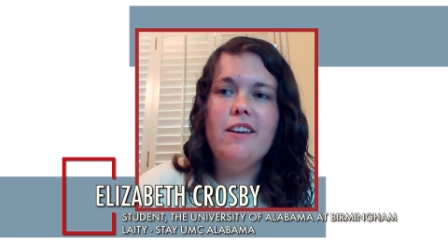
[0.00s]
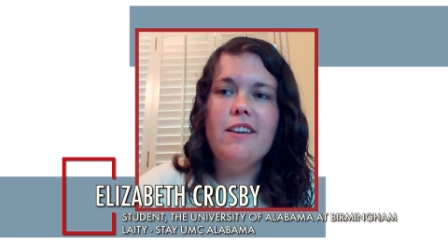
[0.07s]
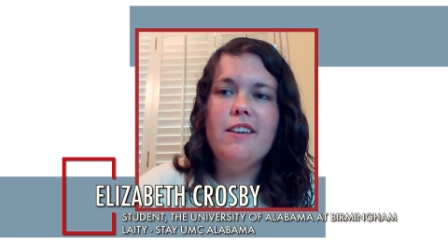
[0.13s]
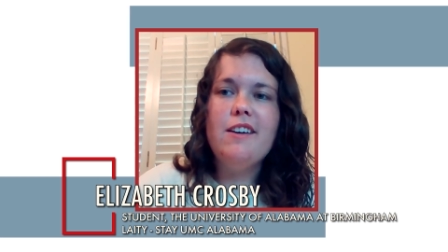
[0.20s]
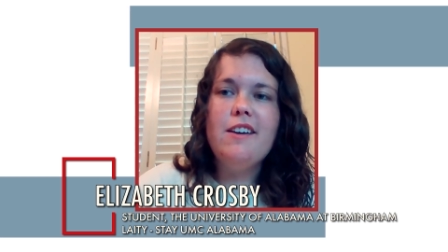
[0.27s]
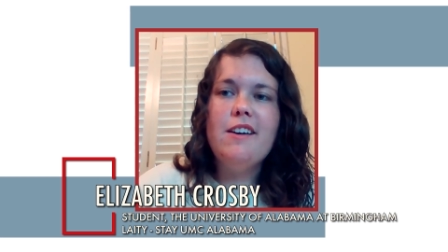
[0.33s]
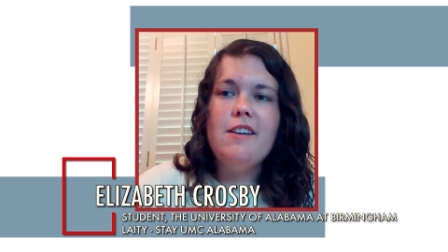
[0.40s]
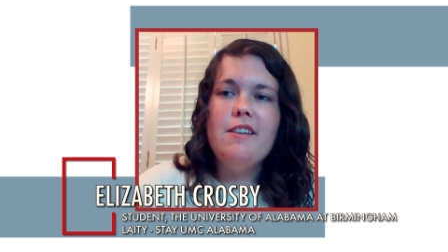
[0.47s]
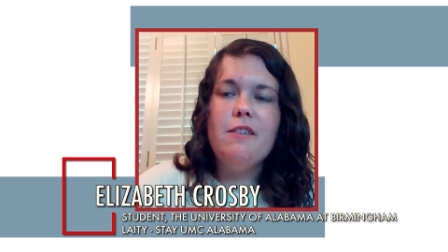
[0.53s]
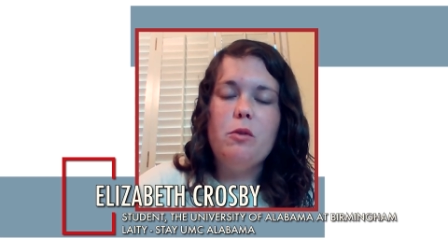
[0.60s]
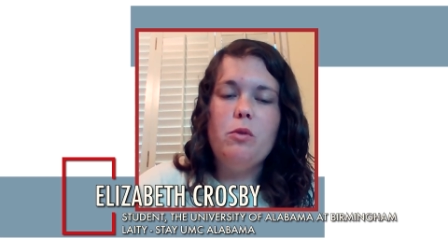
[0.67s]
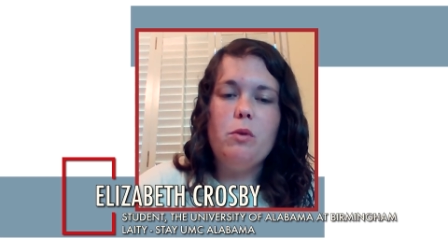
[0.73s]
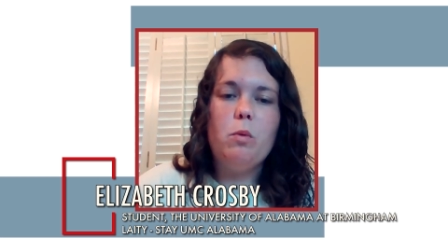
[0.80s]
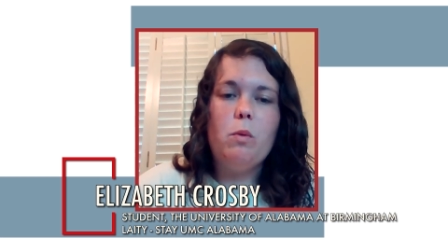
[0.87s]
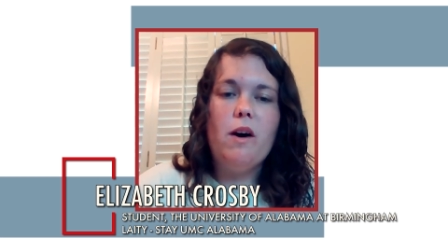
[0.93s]
That
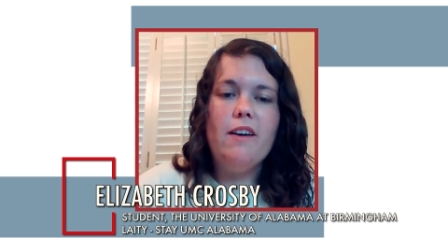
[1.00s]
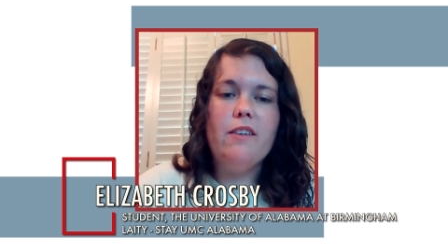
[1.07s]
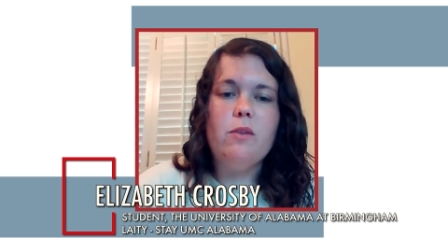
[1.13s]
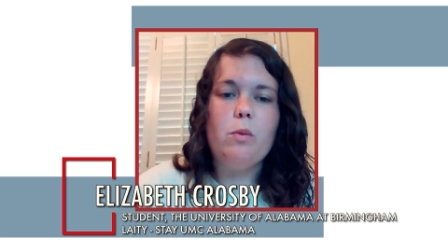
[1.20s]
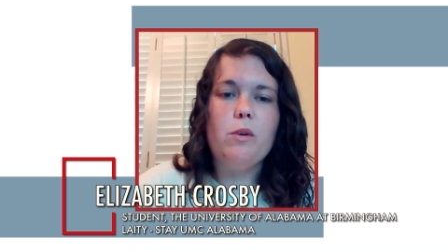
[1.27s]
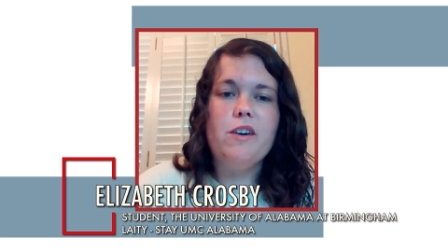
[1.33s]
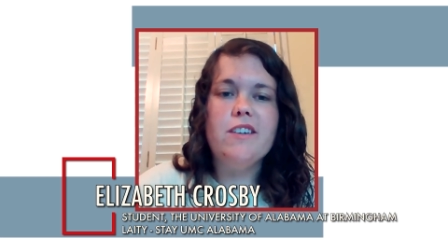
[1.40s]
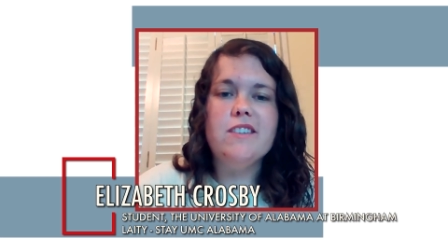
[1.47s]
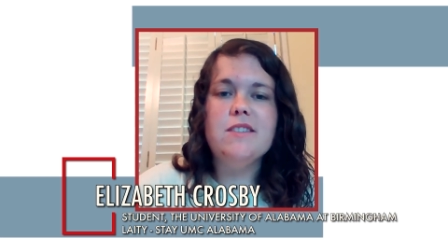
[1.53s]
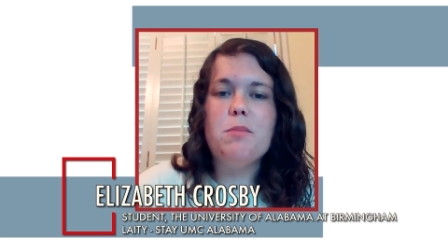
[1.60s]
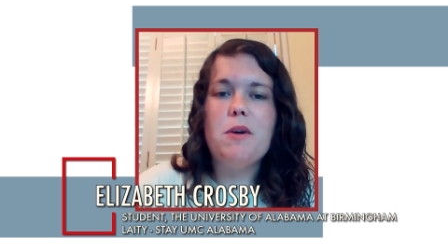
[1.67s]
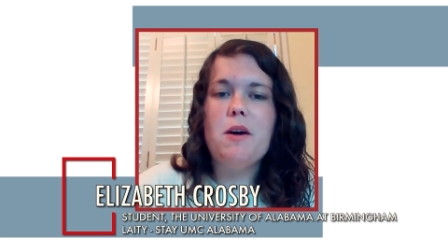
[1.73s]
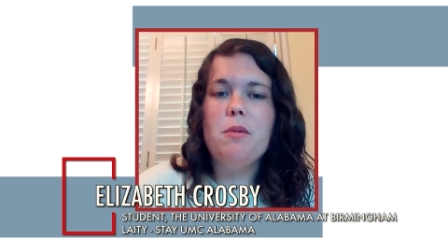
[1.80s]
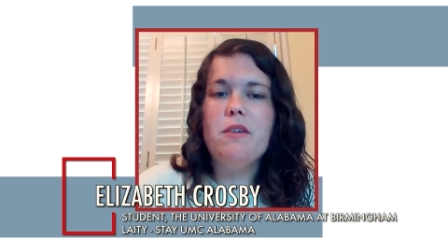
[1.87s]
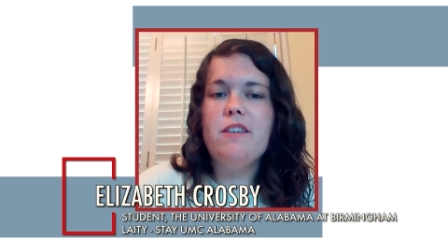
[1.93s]
those are wise words,
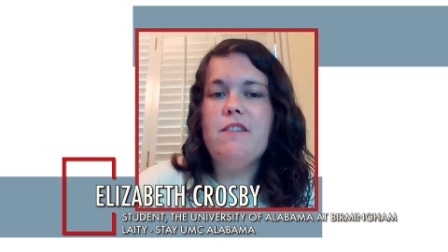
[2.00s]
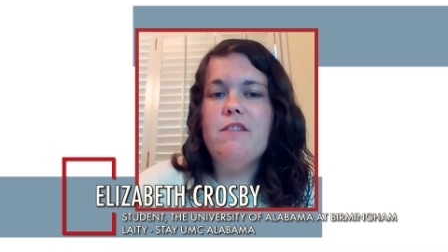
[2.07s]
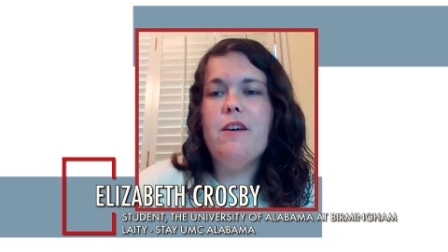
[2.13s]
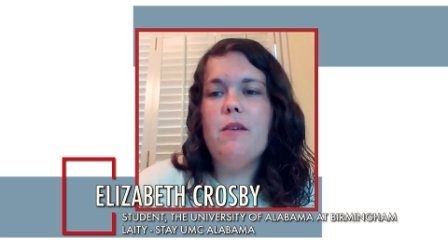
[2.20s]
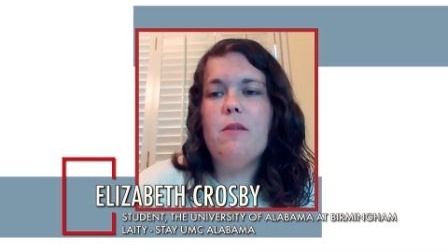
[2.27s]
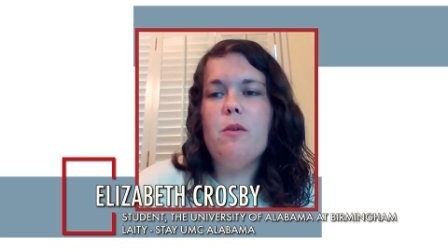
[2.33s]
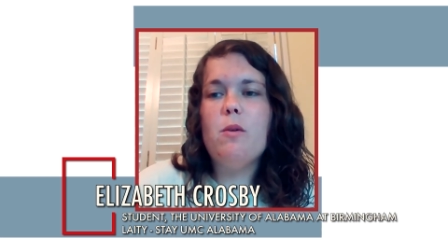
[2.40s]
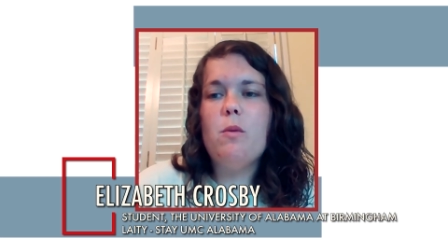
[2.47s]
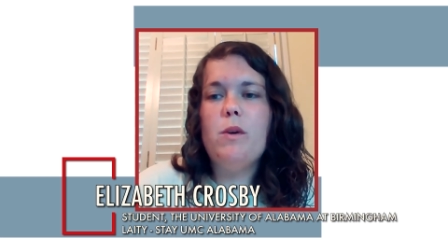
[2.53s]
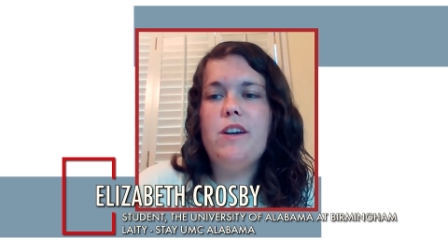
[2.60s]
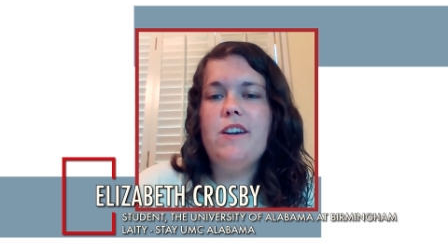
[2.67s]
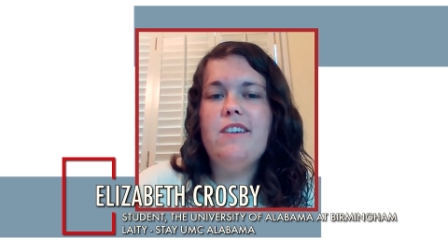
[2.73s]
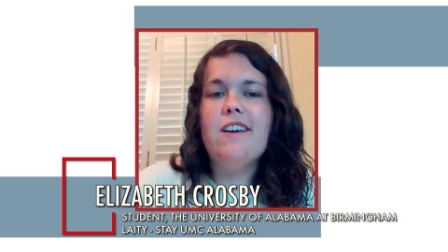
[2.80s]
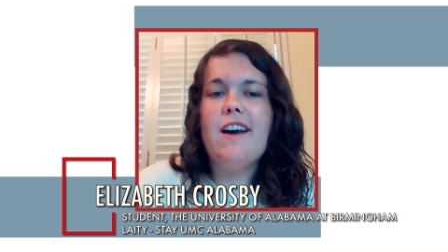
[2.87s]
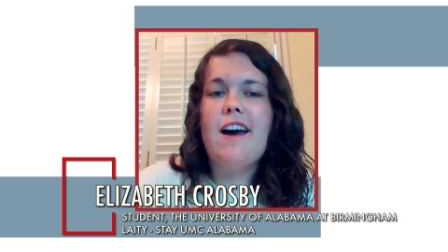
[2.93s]
but I believe that we
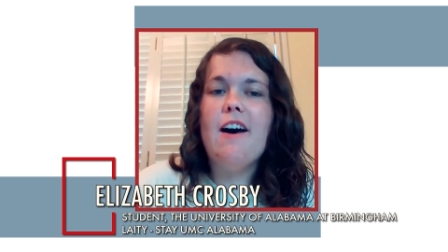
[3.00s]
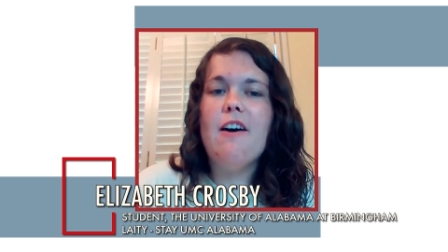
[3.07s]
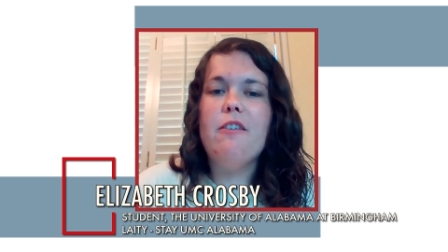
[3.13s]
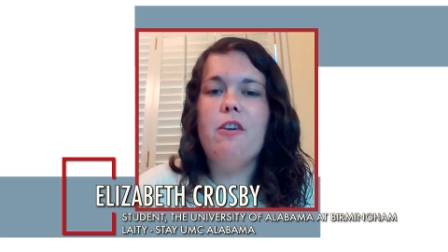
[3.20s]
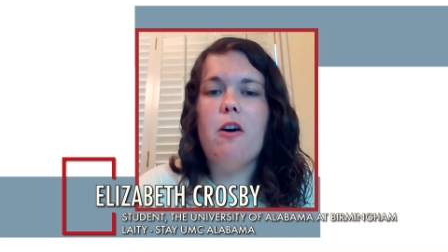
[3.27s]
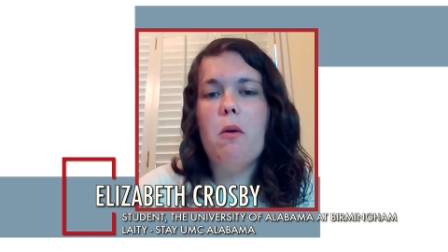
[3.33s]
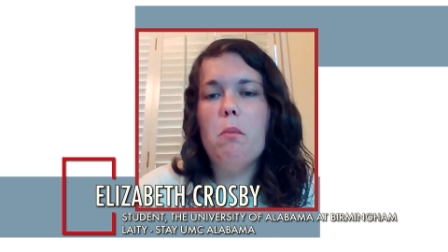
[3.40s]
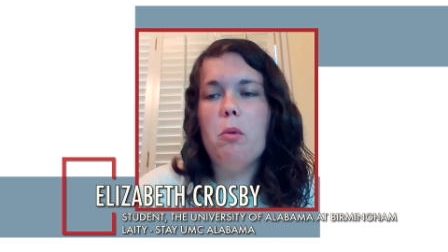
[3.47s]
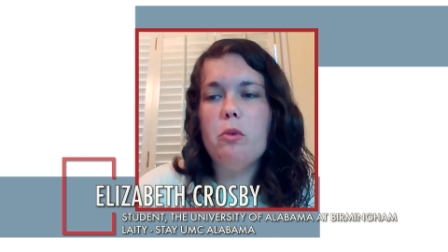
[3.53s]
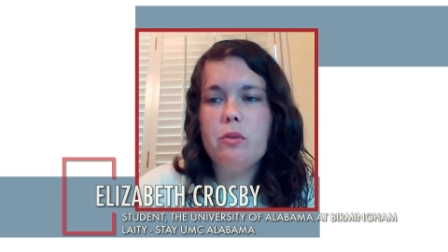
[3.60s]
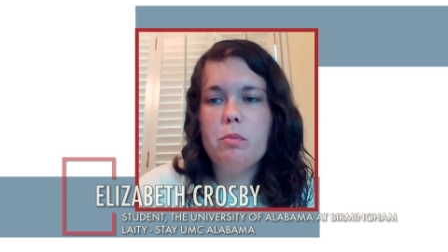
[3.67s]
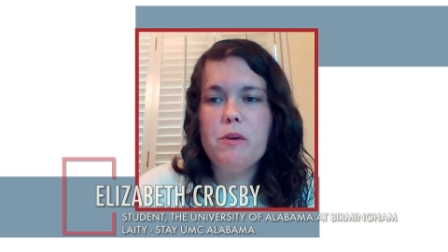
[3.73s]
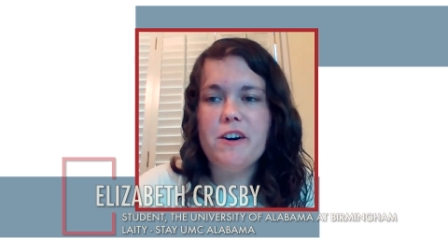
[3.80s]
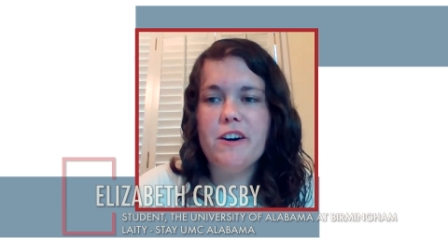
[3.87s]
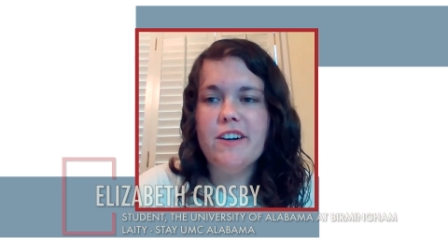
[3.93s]
need to have humble
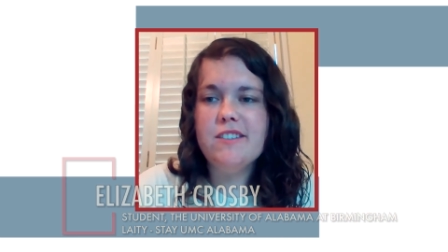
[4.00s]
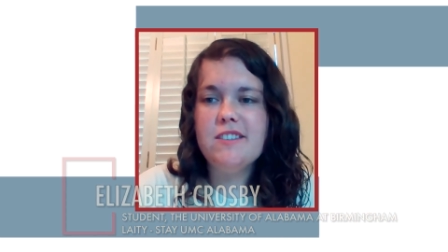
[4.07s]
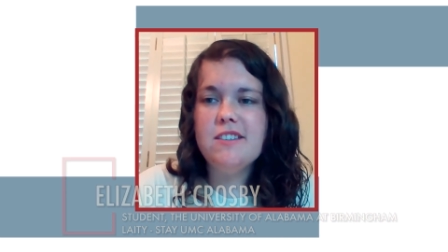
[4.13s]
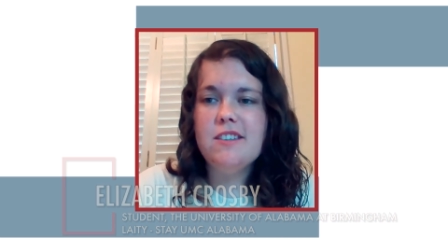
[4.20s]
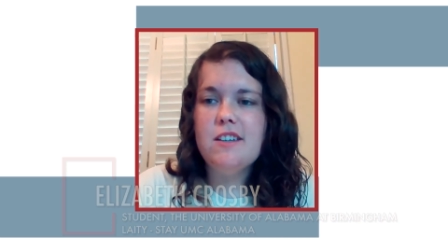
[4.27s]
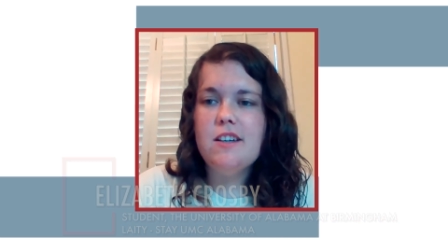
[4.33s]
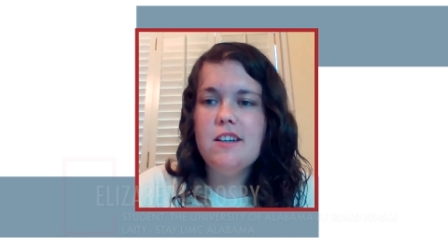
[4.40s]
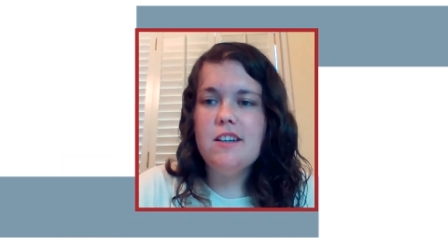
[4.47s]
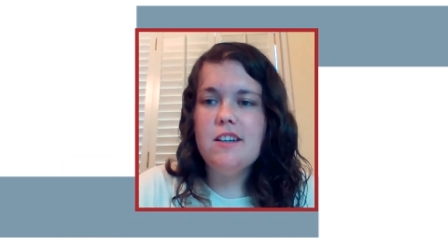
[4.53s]
spirits.